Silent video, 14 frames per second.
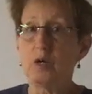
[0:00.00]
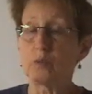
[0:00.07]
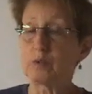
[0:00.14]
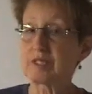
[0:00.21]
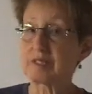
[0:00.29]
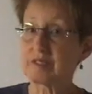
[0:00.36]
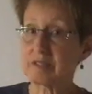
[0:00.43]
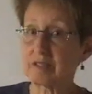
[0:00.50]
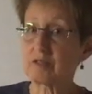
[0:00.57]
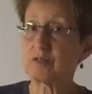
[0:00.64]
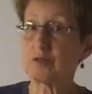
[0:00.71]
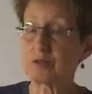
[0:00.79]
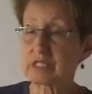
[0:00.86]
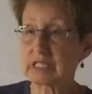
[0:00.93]
which is either
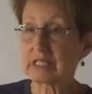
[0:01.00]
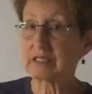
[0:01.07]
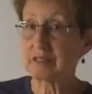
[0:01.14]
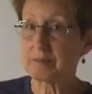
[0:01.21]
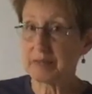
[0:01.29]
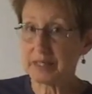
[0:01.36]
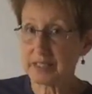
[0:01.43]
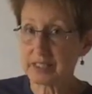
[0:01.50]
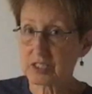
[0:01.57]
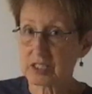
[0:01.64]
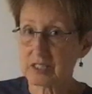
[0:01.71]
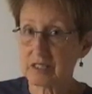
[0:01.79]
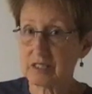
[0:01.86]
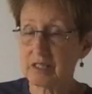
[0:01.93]
using
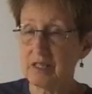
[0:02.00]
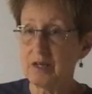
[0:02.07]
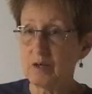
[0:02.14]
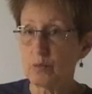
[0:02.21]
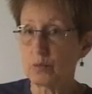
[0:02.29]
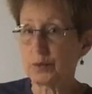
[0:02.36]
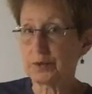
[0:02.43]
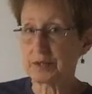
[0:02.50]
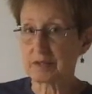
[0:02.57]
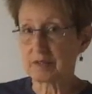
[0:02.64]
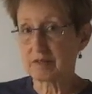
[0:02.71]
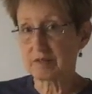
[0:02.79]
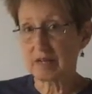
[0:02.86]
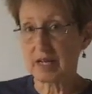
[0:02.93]
elimination, where you get
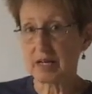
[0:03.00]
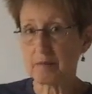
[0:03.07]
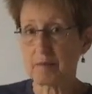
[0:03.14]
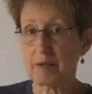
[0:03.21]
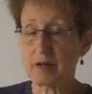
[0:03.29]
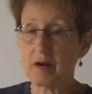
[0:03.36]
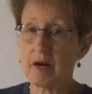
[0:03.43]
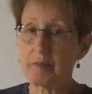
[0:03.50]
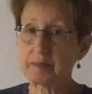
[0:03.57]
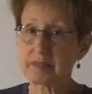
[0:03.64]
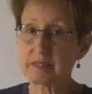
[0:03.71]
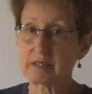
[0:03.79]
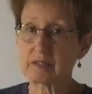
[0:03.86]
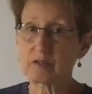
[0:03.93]
the same but
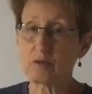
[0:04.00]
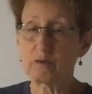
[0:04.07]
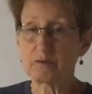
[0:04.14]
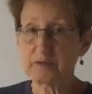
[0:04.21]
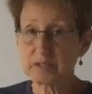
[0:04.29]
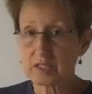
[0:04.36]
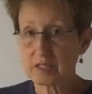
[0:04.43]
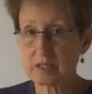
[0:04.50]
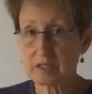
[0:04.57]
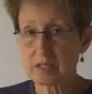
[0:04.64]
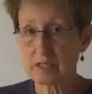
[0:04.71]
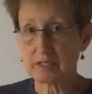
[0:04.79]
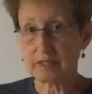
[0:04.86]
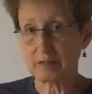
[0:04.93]
opposite
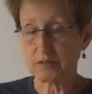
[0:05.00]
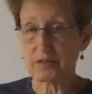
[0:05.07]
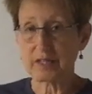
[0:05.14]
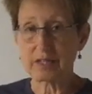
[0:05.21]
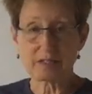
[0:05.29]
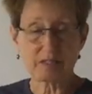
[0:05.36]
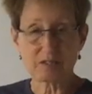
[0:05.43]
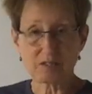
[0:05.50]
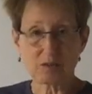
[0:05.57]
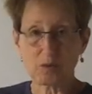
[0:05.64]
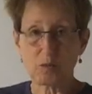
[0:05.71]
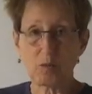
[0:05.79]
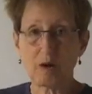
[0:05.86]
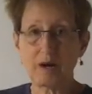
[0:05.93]
coefficients on either the x's or
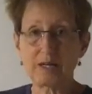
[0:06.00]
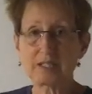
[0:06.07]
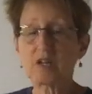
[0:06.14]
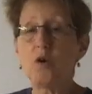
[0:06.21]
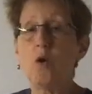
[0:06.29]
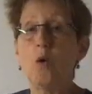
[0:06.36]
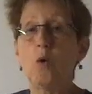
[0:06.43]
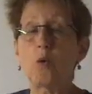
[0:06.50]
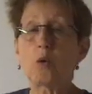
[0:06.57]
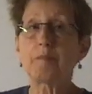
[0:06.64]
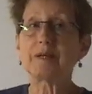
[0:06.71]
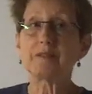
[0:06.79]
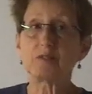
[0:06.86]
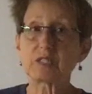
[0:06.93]
the y's, or
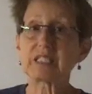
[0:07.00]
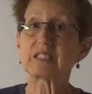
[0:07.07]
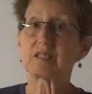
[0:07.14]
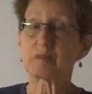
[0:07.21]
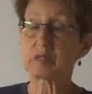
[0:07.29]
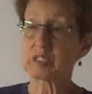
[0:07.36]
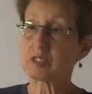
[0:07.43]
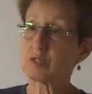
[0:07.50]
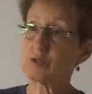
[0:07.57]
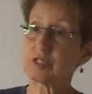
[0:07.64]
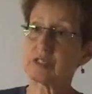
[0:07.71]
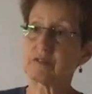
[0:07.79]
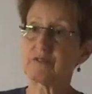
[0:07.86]
by using substitution.